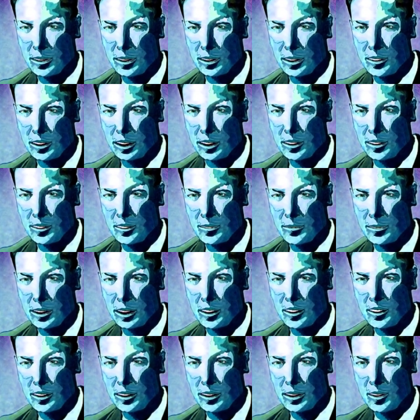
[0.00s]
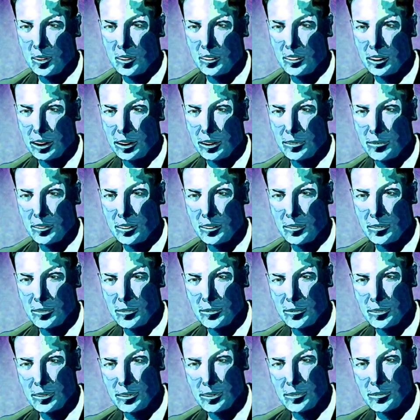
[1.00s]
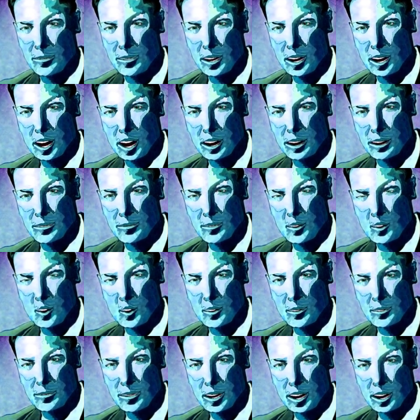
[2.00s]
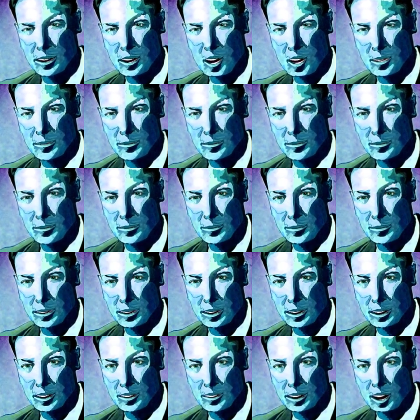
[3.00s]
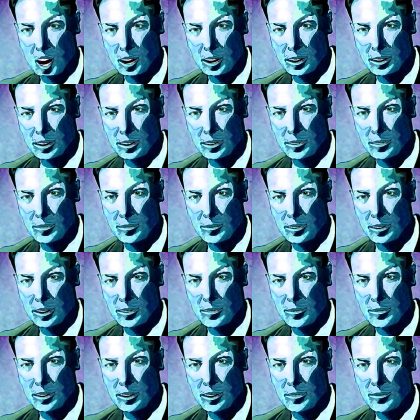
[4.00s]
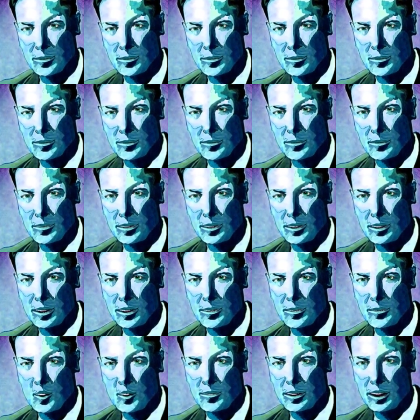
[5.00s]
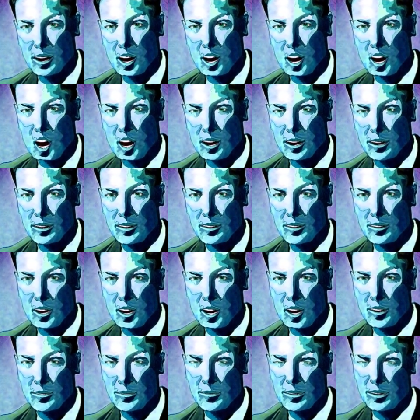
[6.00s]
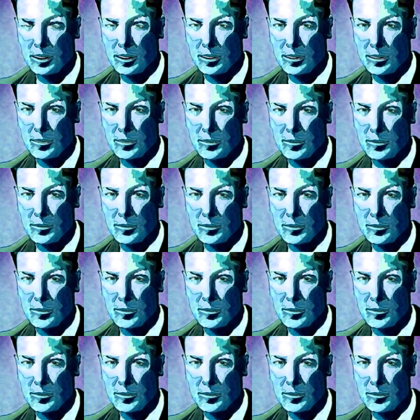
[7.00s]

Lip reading: You can't buy respect. Or you can buy it for a little while, but they don't really respect you. Let the money go and they don't respect you.